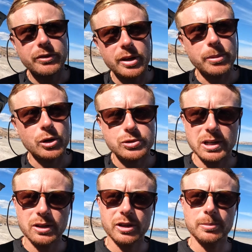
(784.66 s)
with their boat
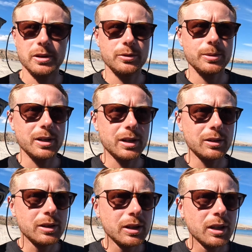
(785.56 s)
trailers up here as well.
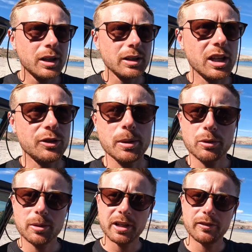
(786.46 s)
Yeah, there's people
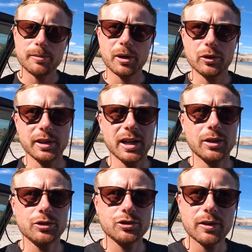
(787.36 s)
come down with their boats now,
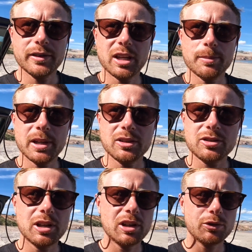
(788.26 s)
just driving down the beach,
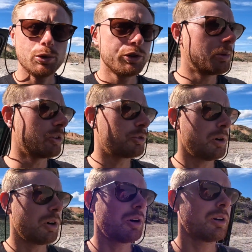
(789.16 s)
and it's an awesome little
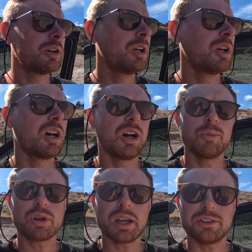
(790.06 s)
spot.
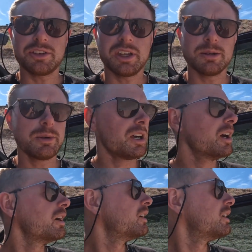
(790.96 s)
We'll get to see in a
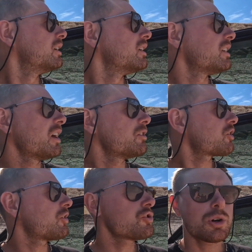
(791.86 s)
minute. Yeah, and
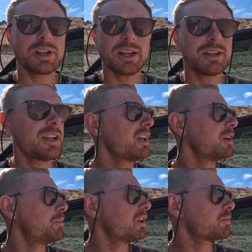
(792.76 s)
just enjoy it down here,
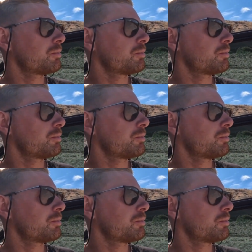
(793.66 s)
but it's